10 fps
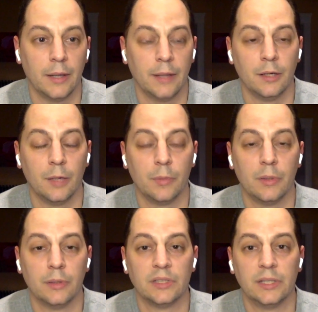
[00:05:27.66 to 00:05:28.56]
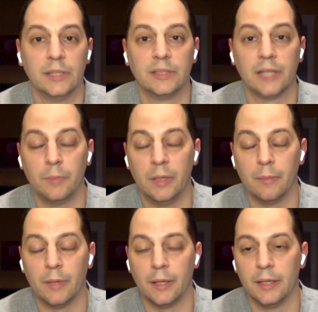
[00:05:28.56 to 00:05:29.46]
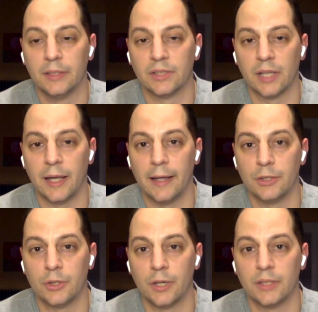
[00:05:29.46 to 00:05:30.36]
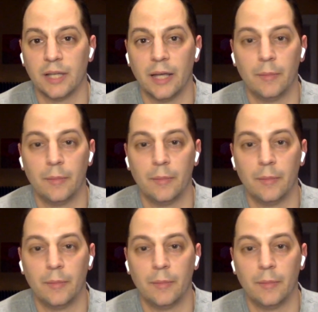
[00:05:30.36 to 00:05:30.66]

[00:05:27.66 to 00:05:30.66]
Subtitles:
ended up, he sent me his address.